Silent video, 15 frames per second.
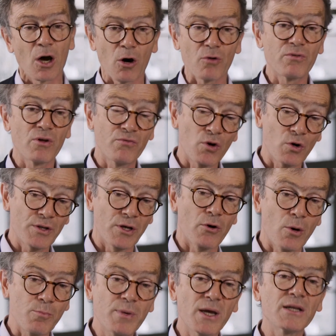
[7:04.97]
of the
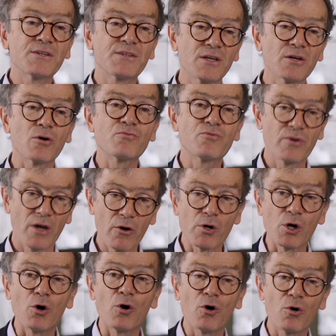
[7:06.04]
vulnerability of their
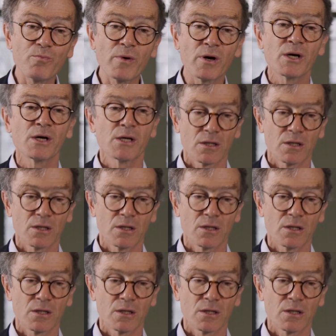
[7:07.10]
home